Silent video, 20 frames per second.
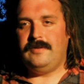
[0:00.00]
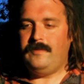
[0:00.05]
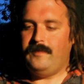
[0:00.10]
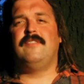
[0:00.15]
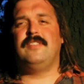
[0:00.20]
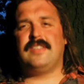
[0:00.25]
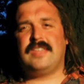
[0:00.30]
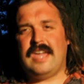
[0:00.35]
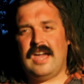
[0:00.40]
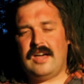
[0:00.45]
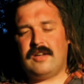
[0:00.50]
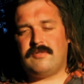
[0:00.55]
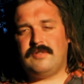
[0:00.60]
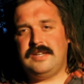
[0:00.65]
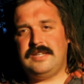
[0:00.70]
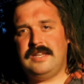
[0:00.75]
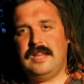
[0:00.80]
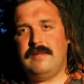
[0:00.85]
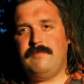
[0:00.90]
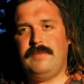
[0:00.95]
For the Calgary
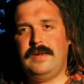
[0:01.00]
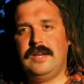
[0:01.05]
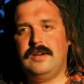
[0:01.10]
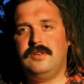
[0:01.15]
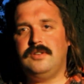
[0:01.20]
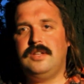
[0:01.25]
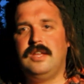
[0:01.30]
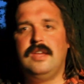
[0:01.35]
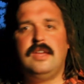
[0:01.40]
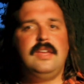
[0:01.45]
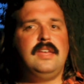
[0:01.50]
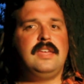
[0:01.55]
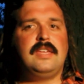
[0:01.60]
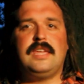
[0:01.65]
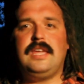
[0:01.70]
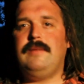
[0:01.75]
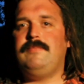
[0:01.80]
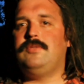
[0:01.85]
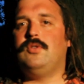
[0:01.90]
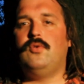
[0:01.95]
Stampeders,
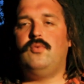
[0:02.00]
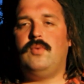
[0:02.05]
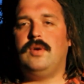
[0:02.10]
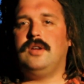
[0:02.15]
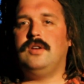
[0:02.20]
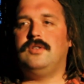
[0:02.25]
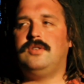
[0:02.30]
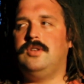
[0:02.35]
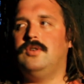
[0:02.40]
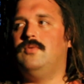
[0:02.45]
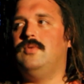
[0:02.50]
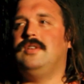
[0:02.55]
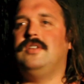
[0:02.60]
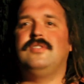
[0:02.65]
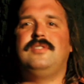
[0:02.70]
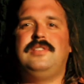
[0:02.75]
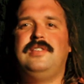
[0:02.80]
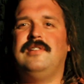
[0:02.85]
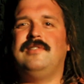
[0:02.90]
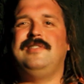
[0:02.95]
keep doing what you're doing. You're
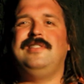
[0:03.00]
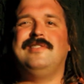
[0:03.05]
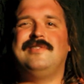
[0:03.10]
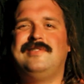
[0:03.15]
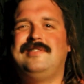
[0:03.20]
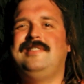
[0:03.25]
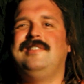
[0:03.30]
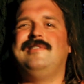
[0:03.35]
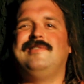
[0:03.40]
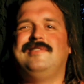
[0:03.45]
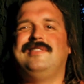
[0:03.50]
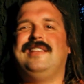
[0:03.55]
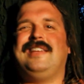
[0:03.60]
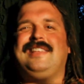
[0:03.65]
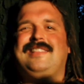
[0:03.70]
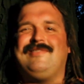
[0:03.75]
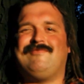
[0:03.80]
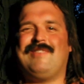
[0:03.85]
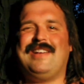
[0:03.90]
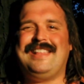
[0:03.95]
still like
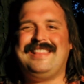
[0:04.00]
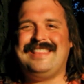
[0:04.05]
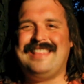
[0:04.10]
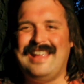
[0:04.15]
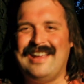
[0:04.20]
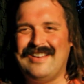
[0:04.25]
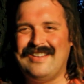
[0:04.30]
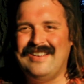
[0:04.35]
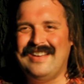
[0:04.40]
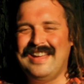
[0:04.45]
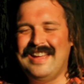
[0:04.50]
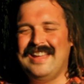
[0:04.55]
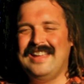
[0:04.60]
right there.